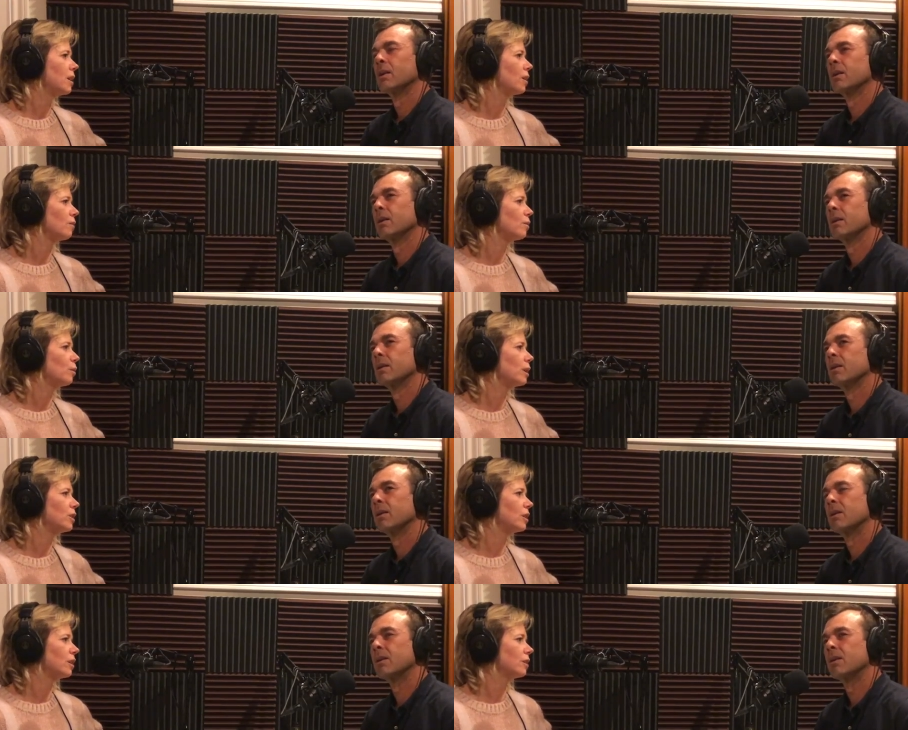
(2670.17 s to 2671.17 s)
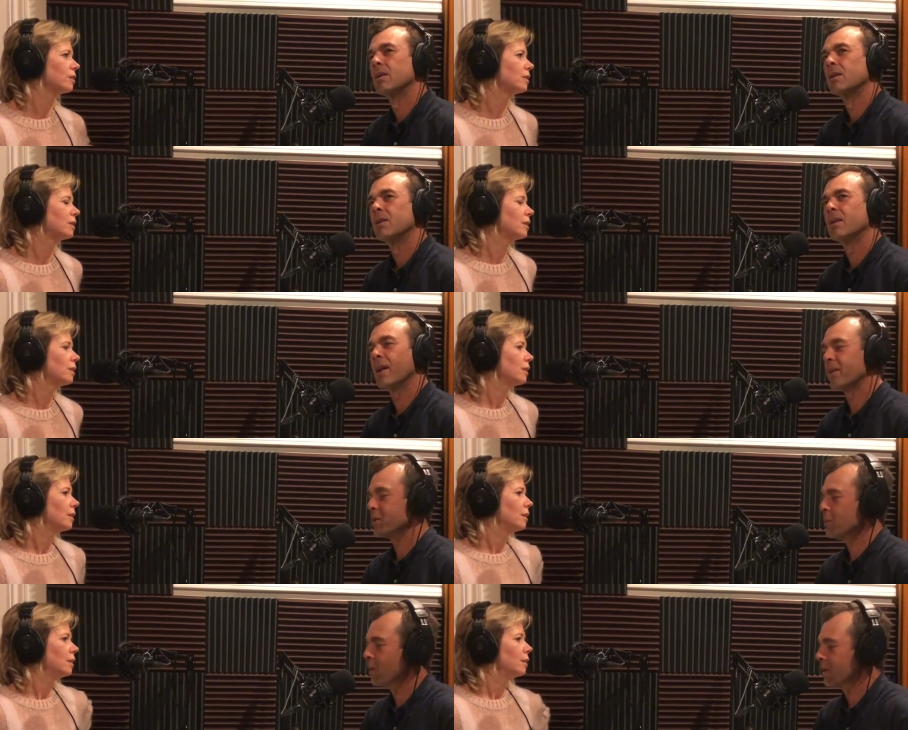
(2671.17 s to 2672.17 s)
Speaker 1: going forward, you know?
Speaker 2: Yeah, there's
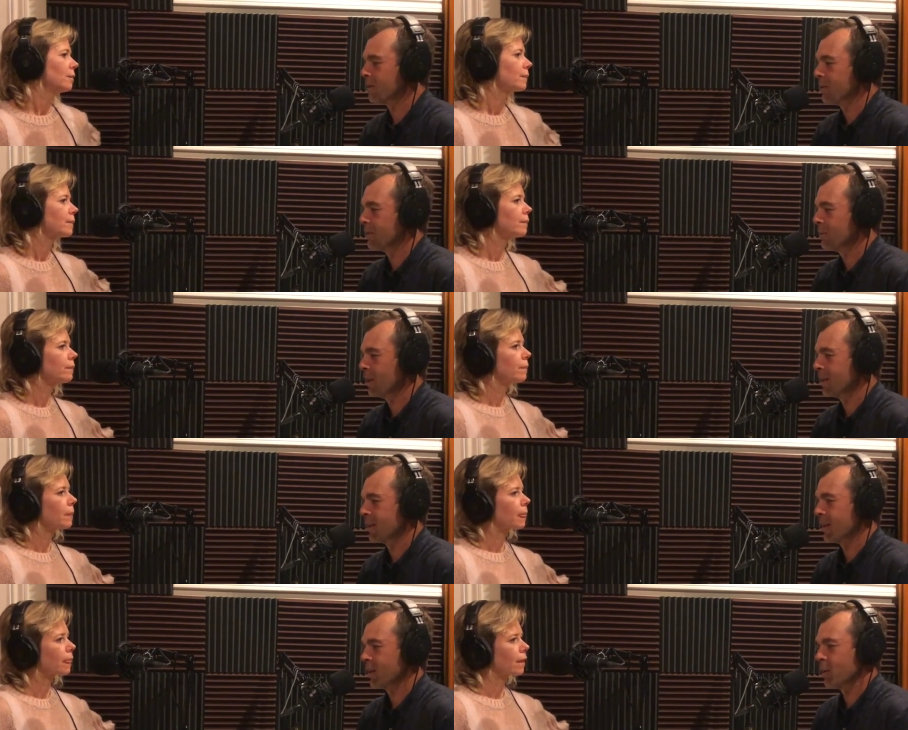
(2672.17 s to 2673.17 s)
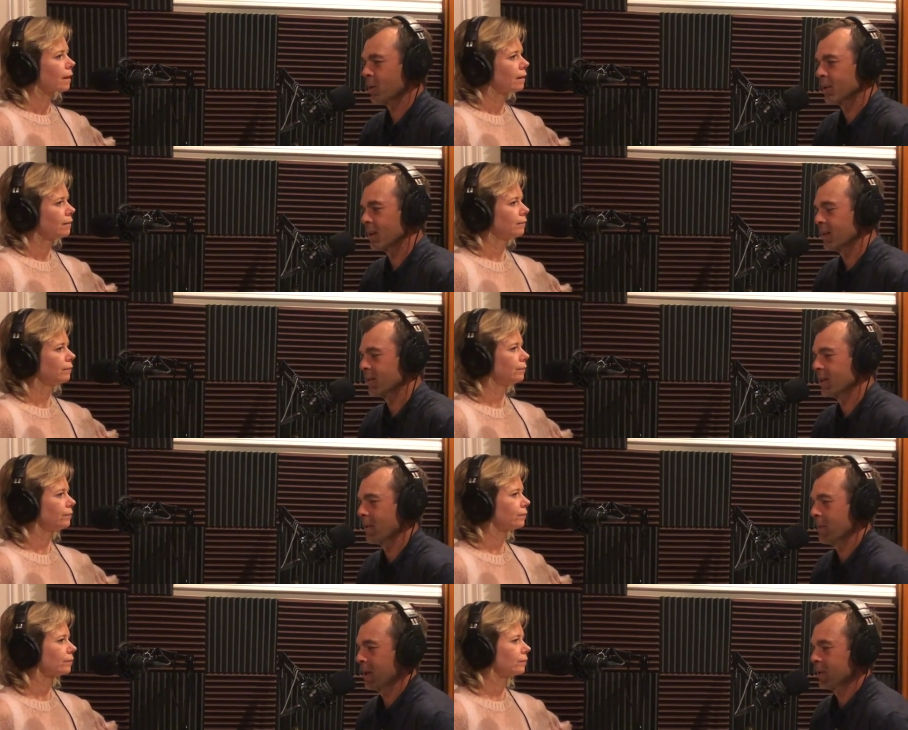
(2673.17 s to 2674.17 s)
a wonderful Wayne Dyer quote that I've
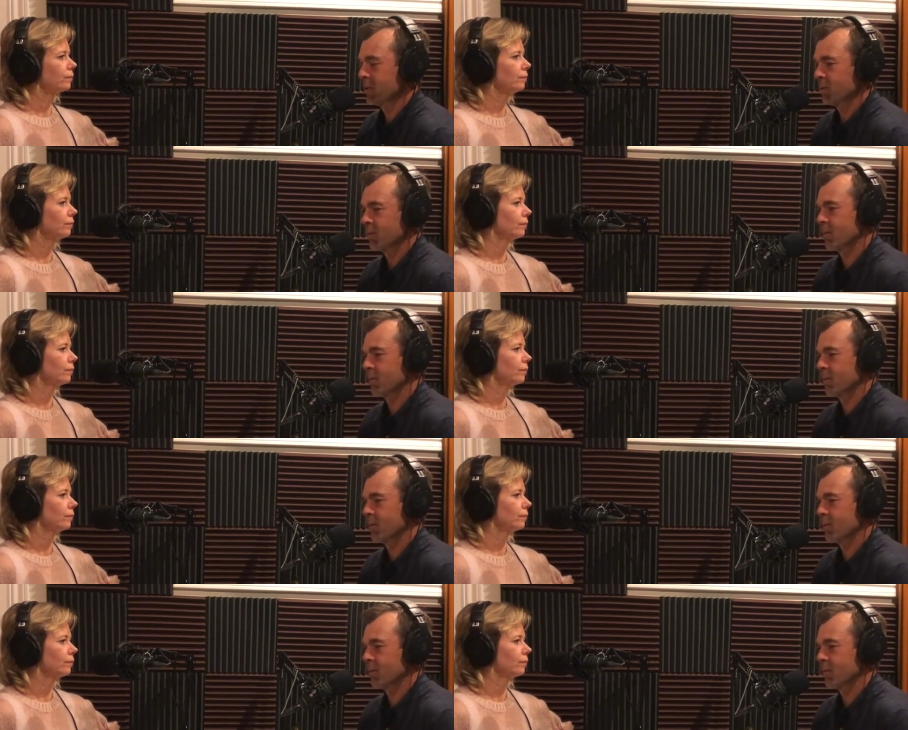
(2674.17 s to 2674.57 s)
come back to